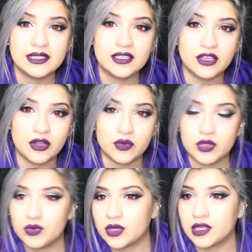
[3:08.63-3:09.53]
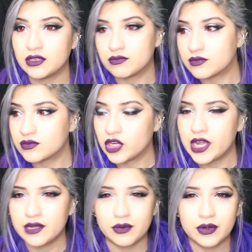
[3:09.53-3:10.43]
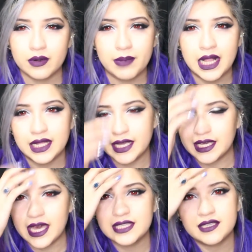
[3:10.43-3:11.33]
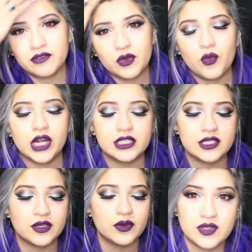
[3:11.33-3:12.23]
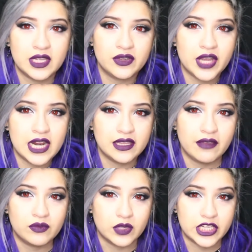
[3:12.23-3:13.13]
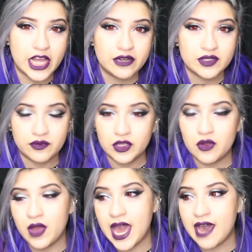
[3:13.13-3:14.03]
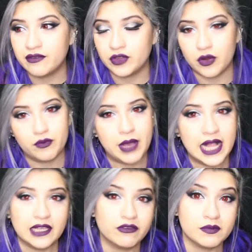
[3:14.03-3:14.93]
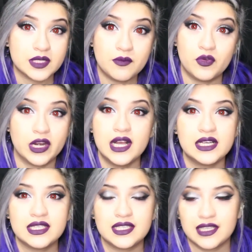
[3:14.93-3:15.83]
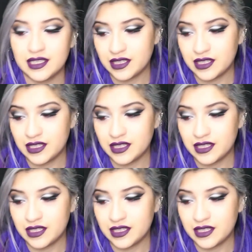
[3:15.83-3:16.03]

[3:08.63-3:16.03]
You know, you could try to order a palette, I guess, if you wanted to. So then you're kind of left with shadows if you don't have your own palette from somewhere else.